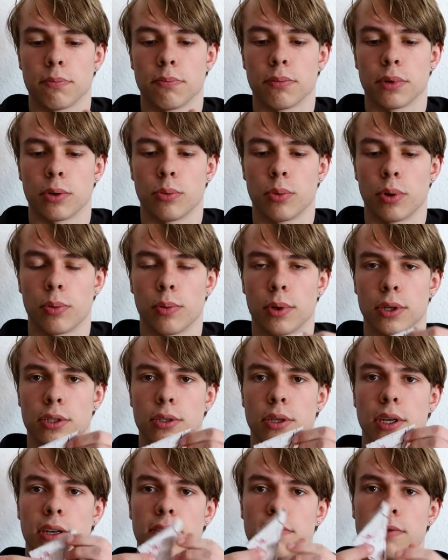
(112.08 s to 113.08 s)
But we want
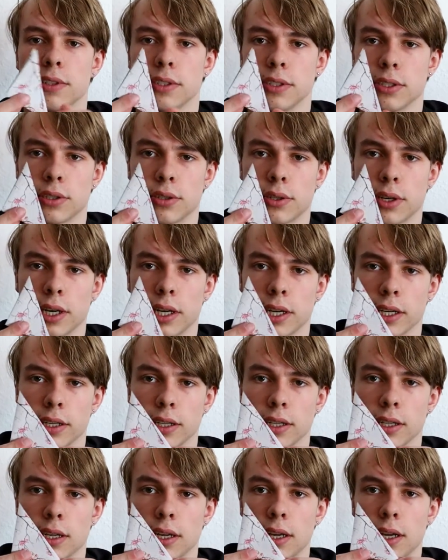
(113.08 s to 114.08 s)
to have this triangle.